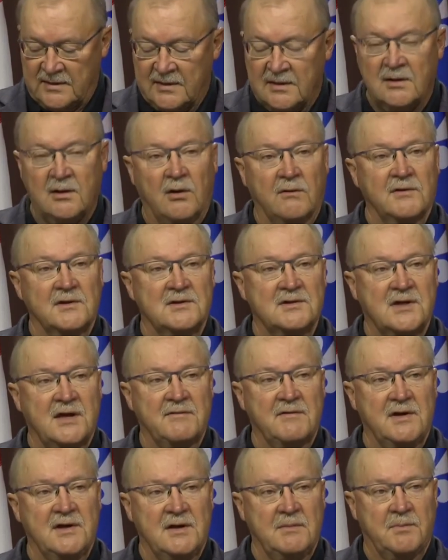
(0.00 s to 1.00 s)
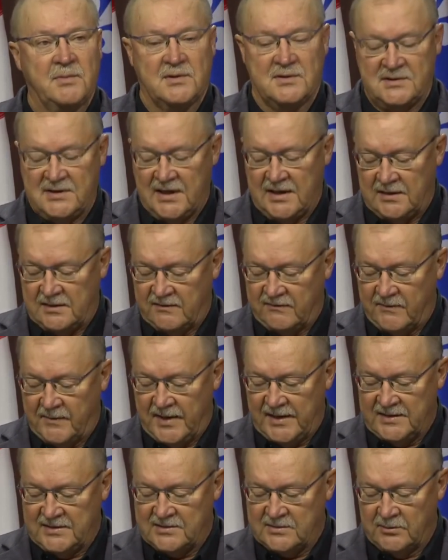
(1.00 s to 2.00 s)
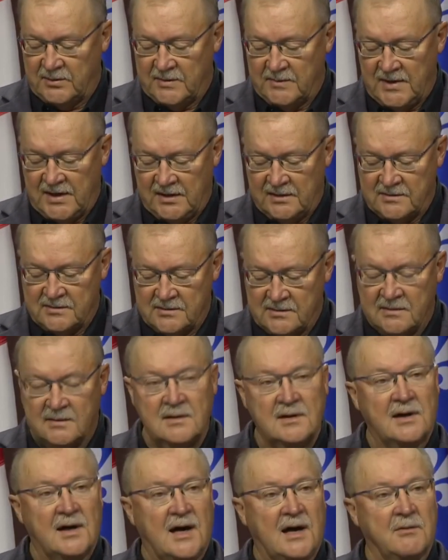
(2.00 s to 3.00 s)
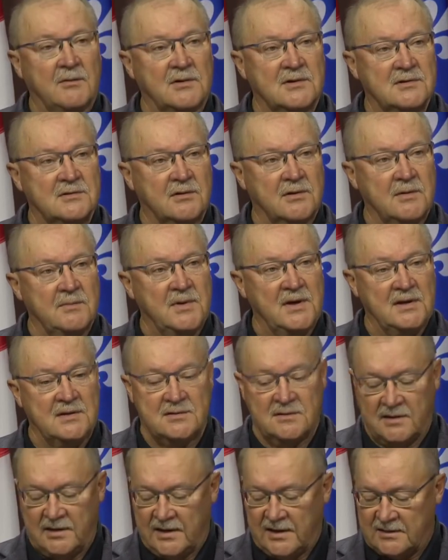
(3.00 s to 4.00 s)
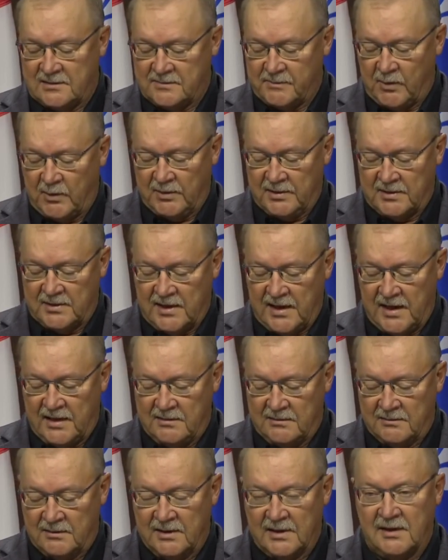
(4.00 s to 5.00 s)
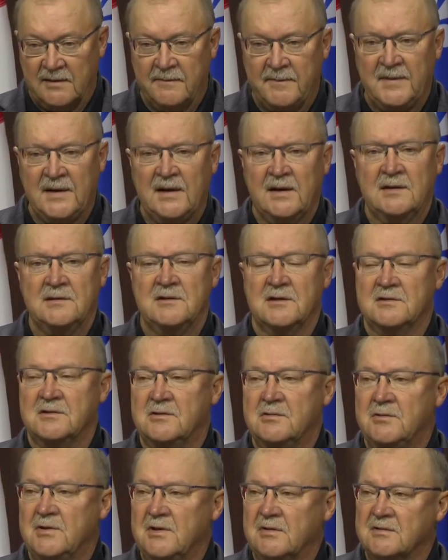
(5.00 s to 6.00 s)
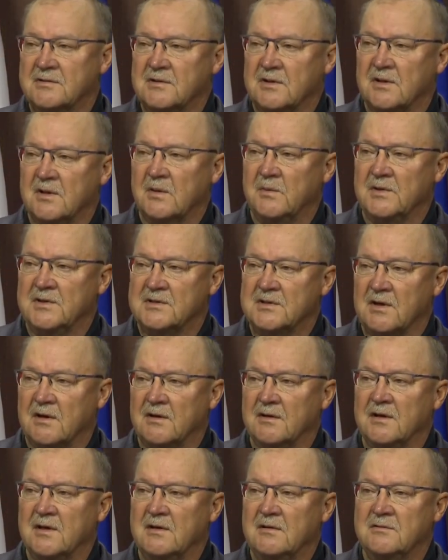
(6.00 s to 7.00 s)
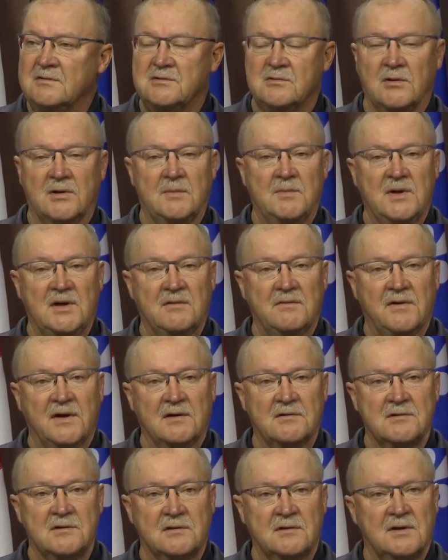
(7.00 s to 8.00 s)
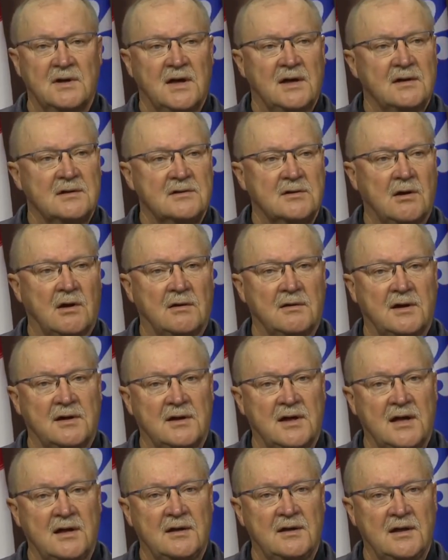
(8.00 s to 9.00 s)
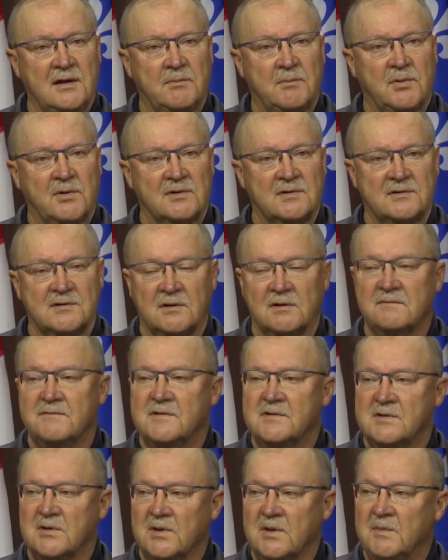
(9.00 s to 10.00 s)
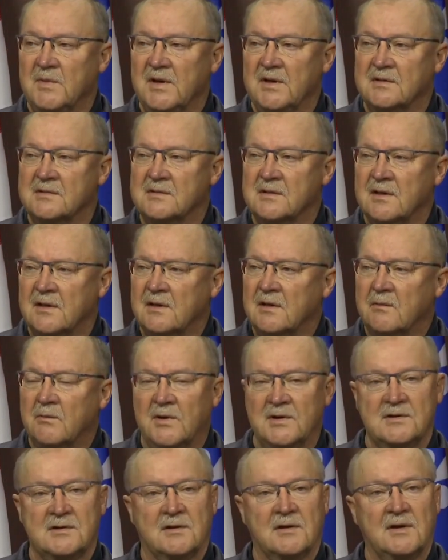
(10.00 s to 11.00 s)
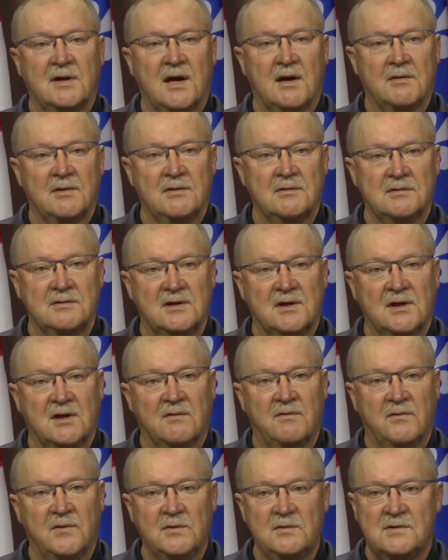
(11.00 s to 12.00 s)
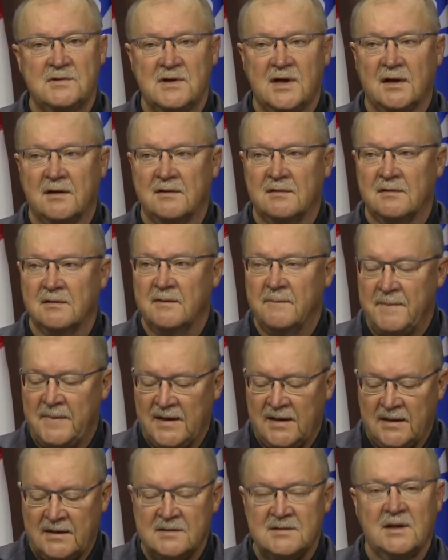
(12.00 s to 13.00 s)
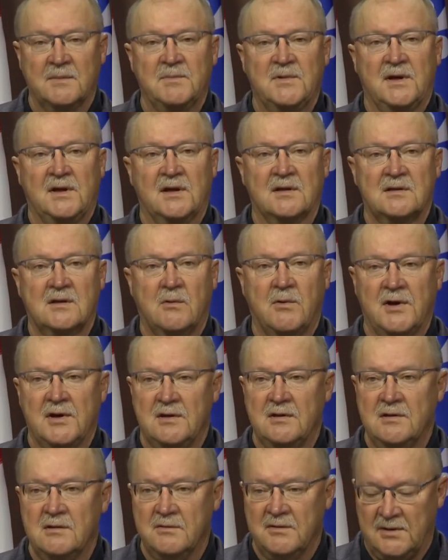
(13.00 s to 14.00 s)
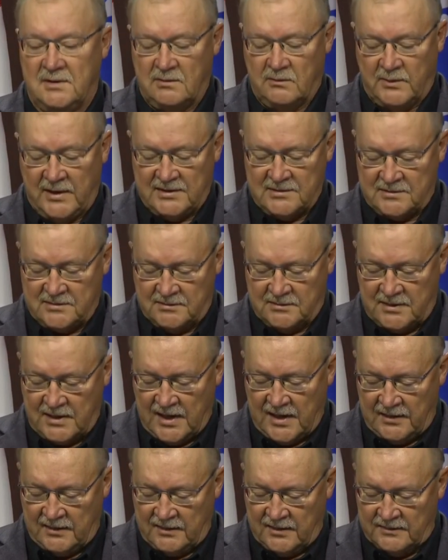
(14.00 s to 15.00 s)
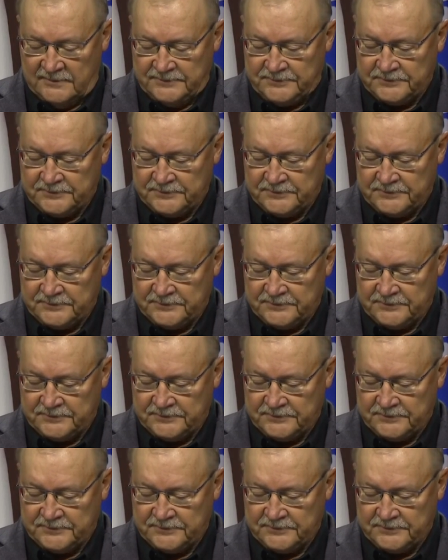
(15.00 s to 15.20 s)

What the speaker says: Over 70% of my soybeans, our soybeans, are exported annually. Just 2 years ago, we started a new soybean venture. It's called Identity Preserved Soybeans, ones that are now used in the food sector, something that's quite new into Western Canada.